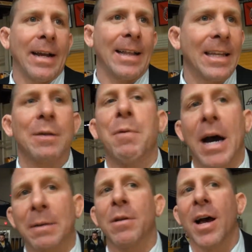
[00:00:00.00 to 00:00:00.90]
I think the
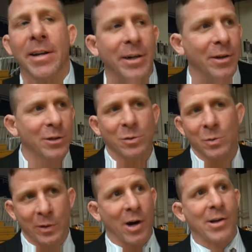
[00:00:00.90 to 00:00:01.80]
bottom line here, though, is
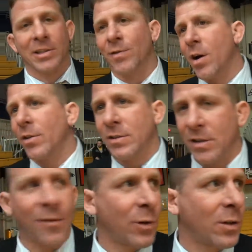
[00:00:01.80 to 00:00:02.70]
regardless of all the
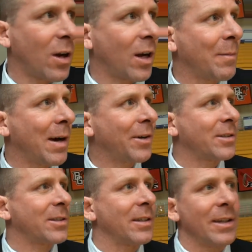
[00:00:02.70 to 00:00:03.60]
stuff we talk about,
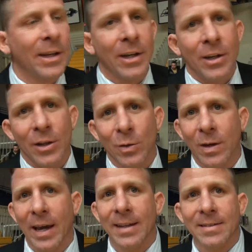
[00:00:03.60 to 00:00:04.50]
is that you
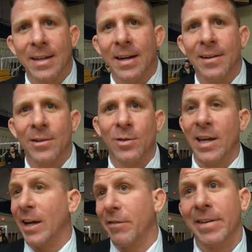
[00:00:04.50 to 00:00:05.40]
can't uh, you can't
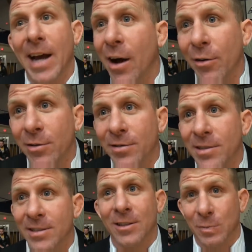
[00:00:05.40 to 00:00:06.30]
get ridden out
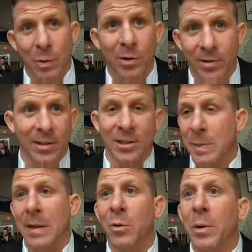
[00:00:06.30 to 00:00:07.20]
in the sport and
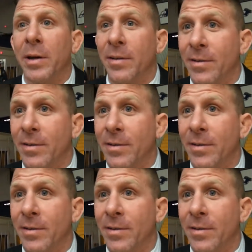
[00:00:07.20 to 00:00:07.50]
expect to win.